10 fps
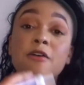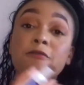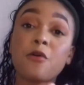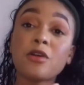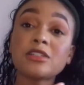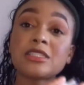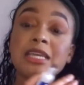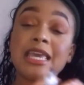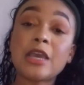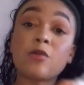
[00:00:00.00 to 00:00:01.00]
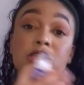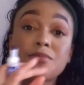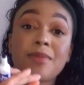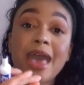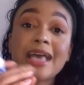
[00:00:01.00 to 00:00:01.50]
force equals
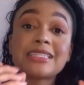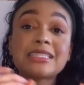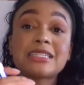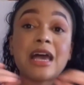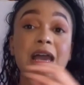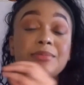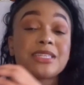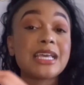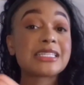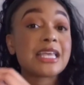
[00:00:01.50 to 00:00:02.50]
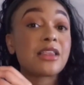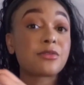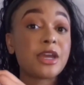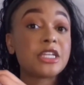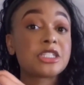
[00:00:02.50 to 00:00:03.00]
mass times
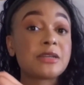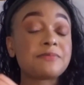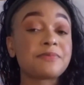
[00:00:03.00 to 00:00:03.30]
acceleration.